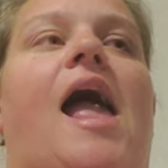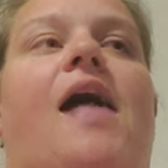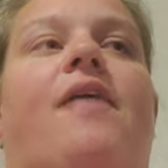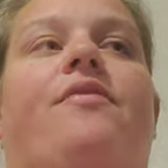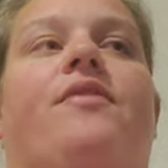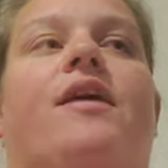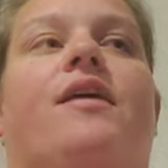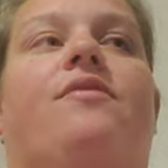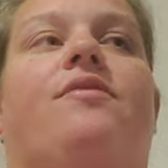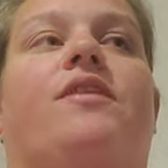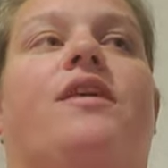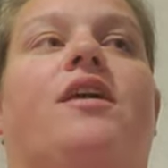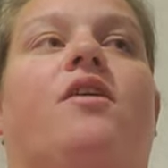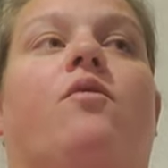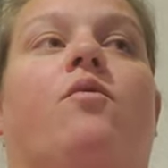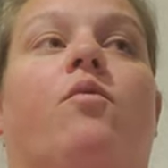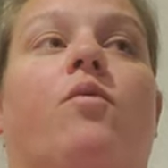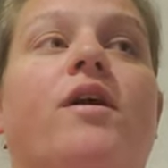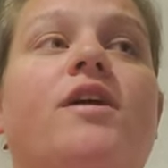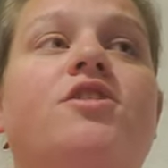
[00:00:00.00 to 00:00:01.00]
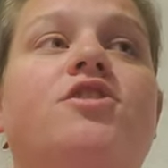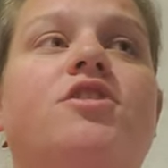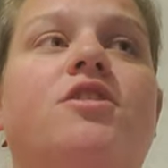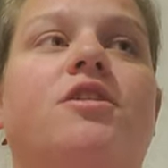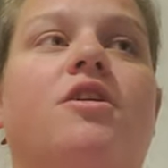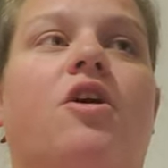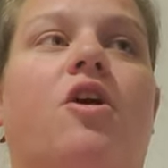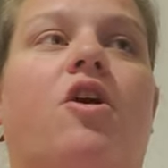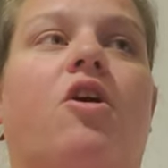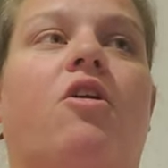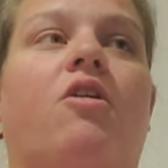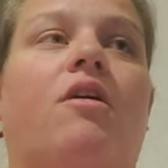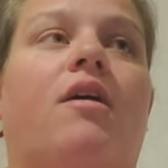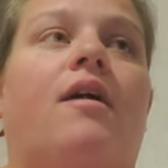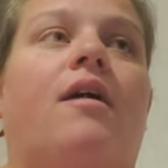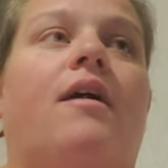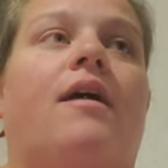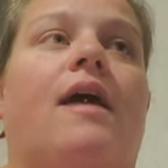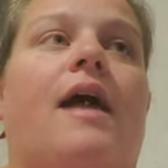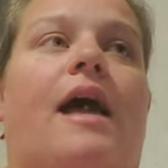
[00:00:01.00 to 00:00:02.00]
And then the original
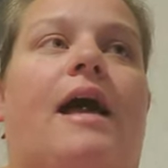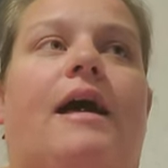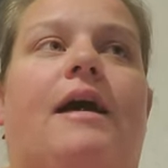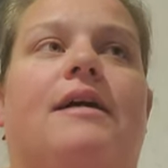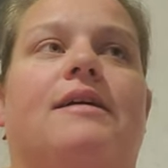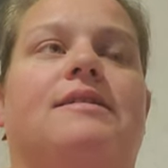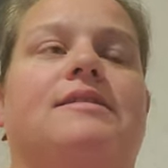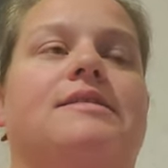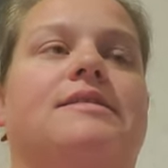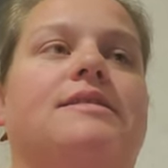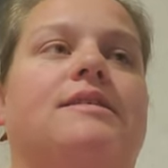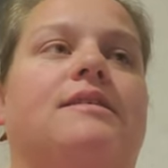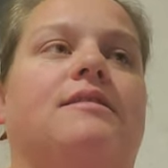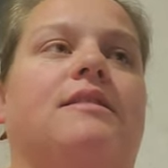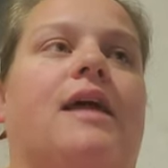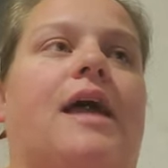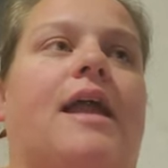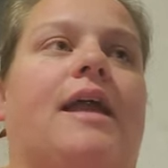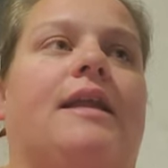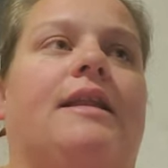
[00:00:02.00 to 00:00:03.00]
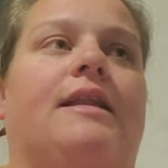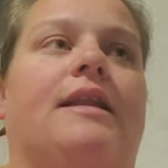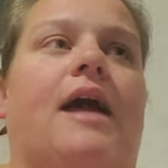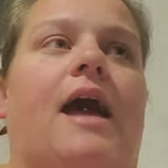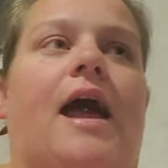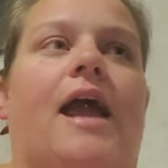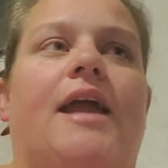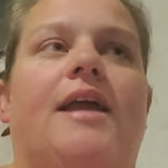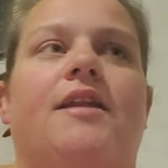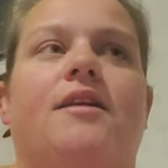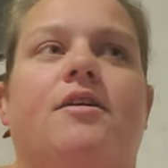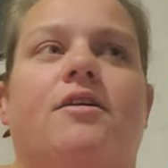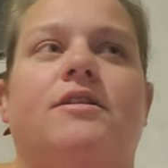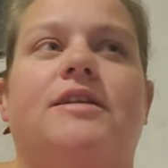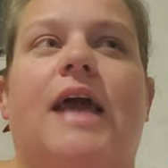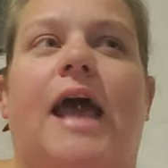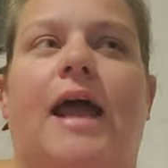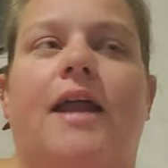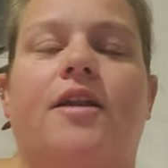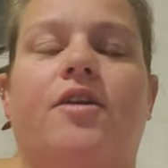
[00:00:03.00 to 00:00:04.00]
has like 9 or
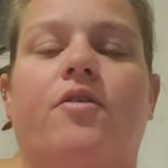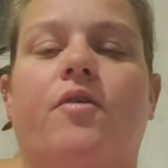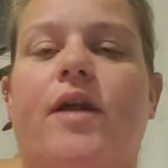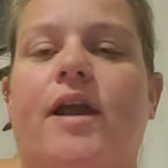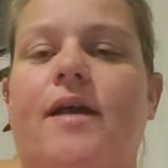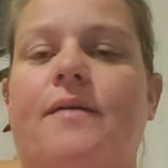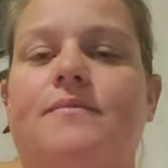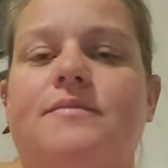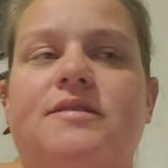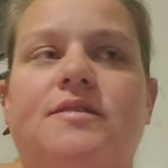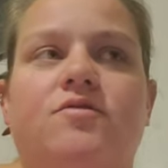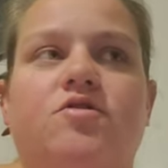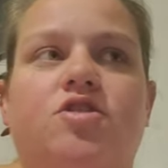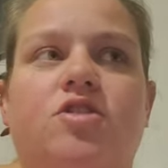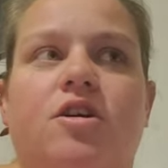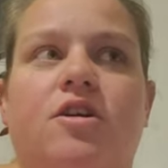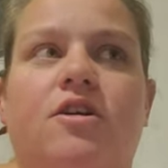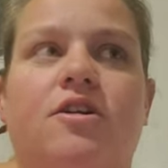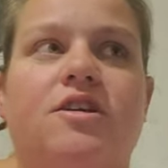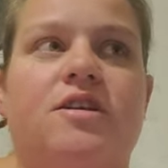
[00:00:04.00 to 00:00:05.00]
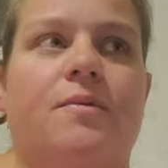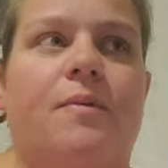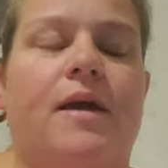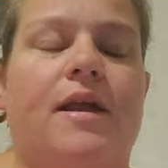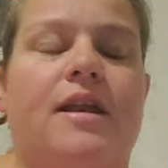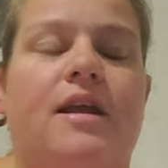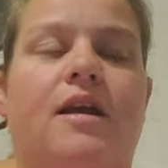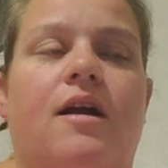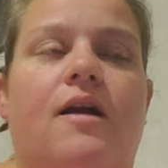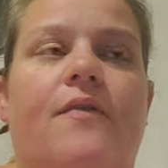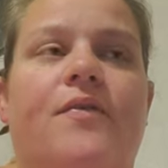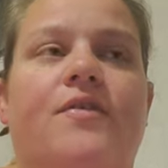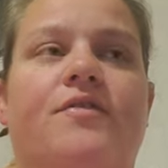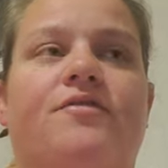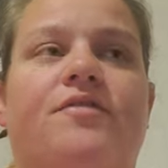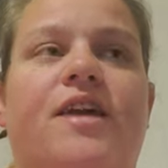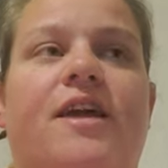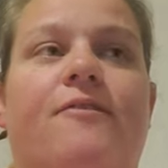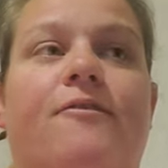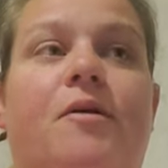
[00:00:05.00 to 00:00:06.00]
10 grams of sugar depending on the
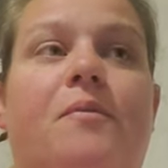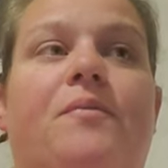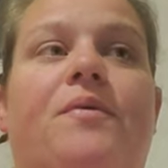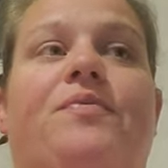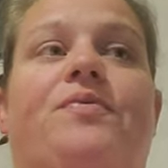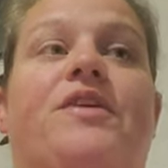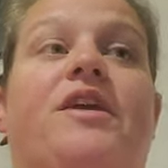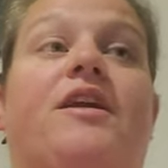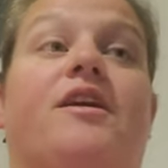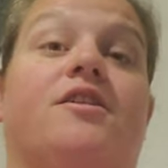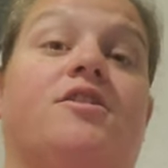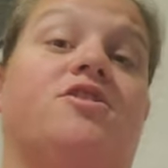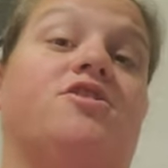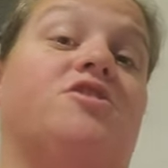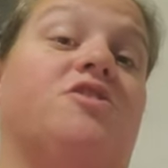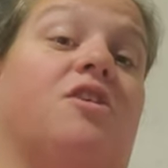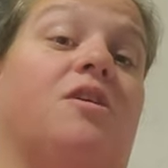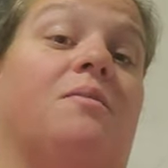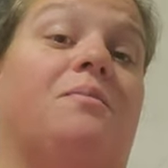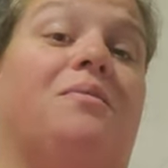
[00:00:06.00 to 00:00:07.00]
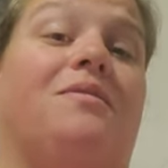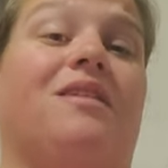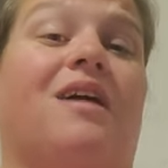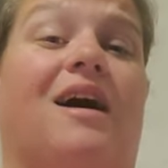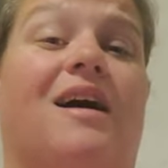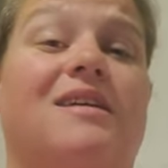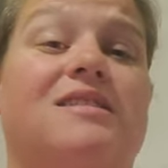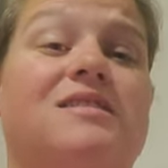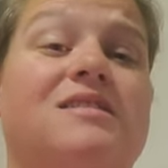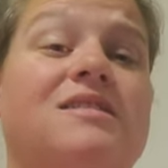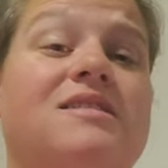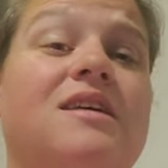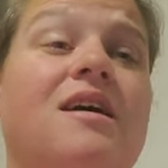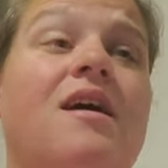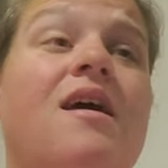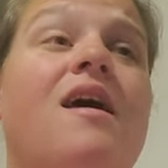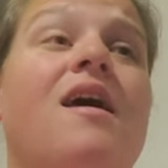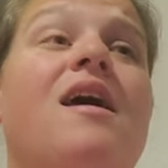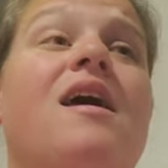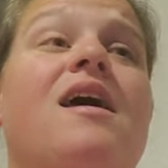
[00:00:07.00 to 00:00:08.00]
flavor, but the Ensure Plus
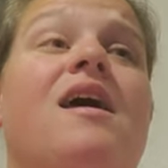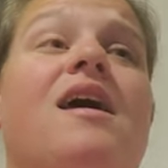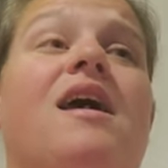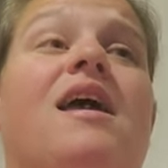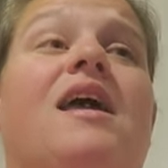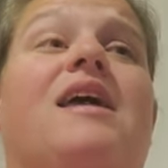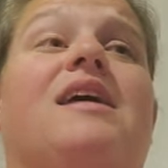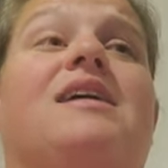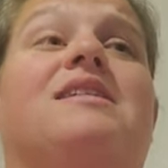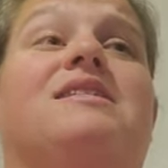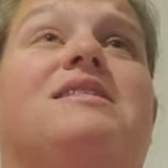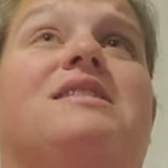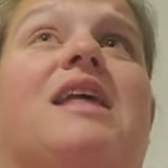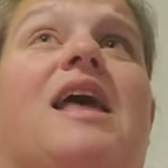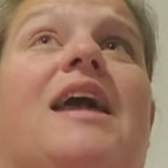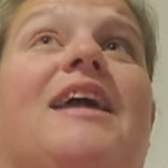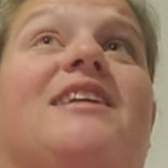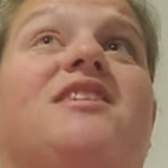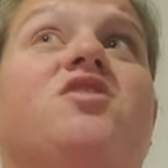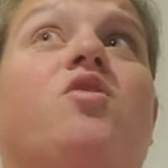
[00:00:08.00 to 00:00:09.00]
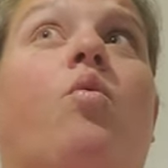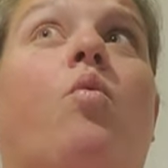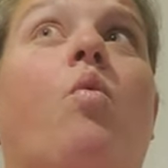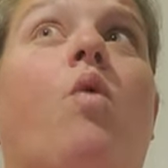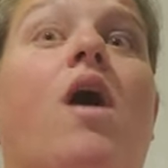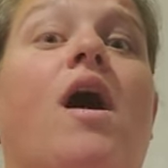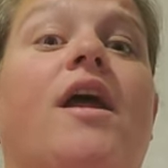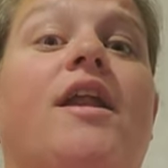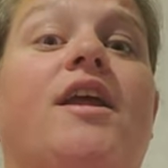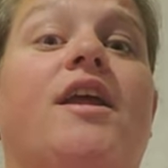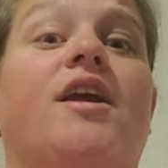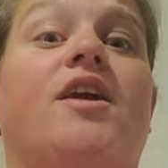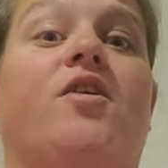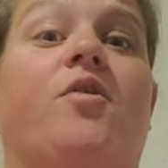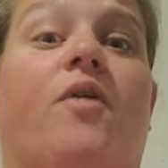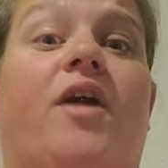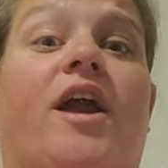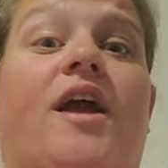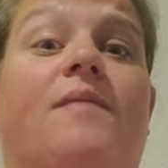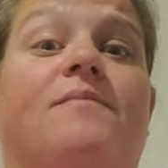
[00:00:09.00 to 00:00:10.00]
is like 20
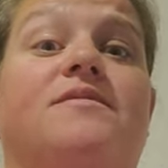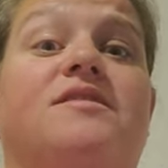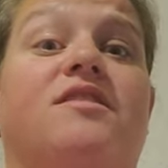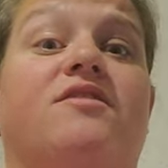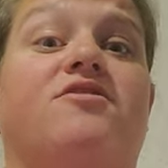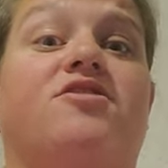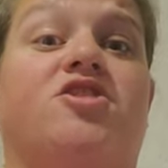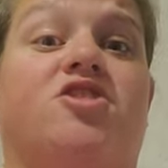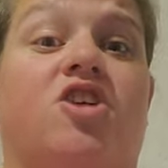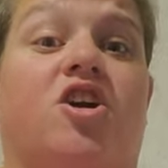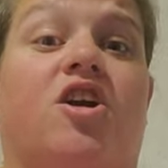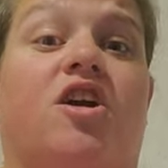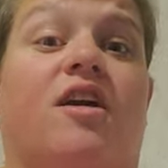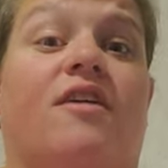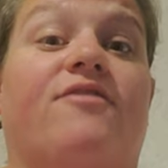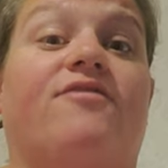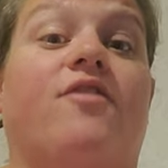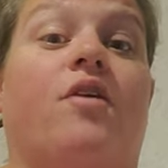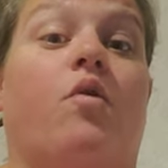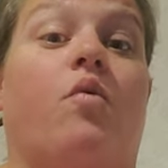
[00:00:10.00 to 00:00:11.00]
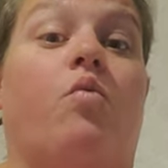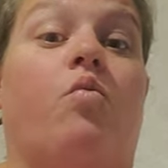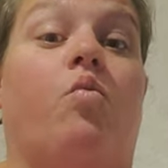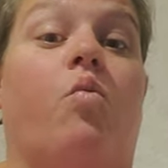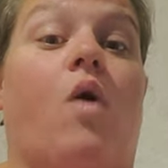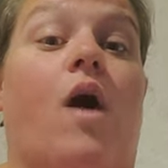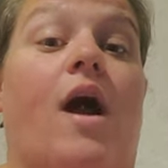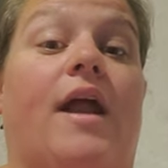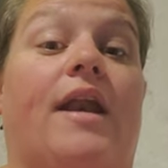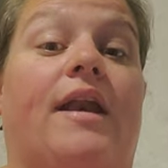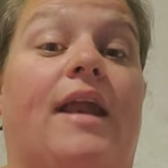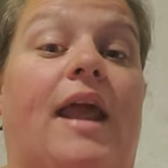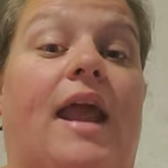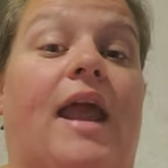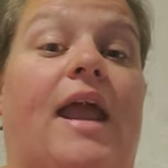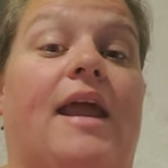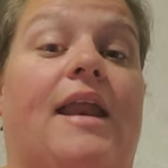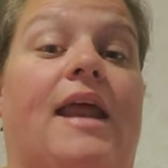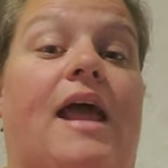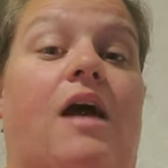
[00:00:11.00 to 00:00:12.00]
grams of sugar for one
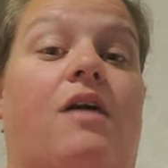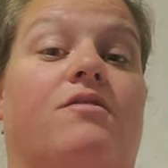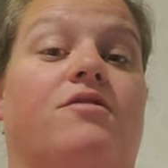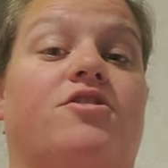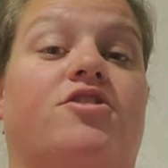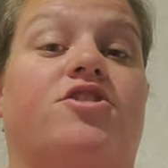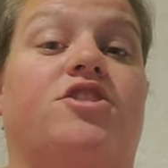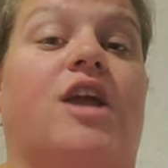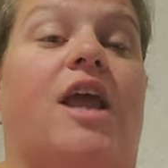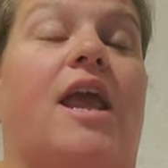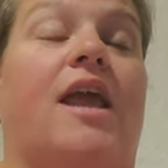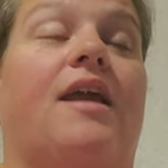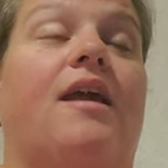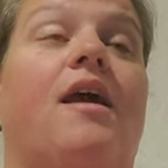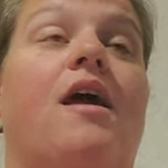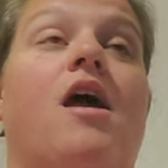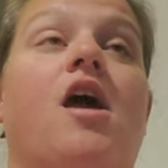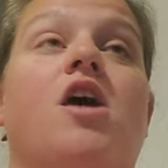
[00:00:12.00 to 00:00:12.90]
8 ounce shake.